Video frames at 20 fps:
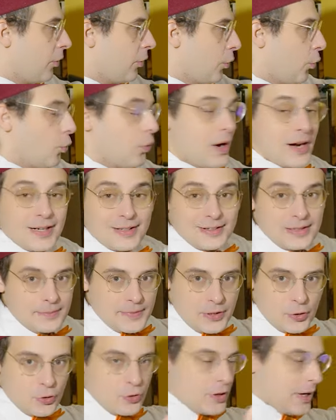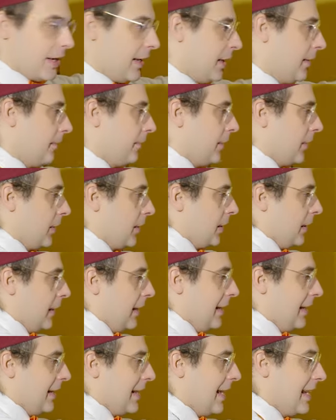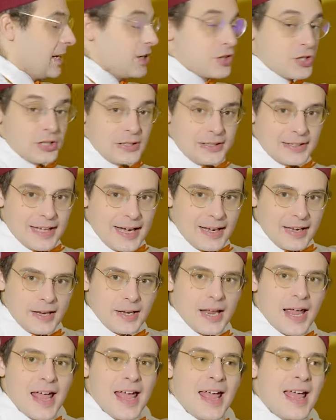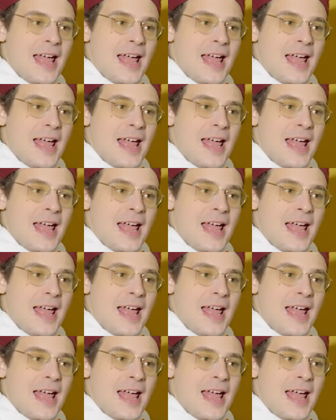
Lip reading: or quarta minore in ancient Italian,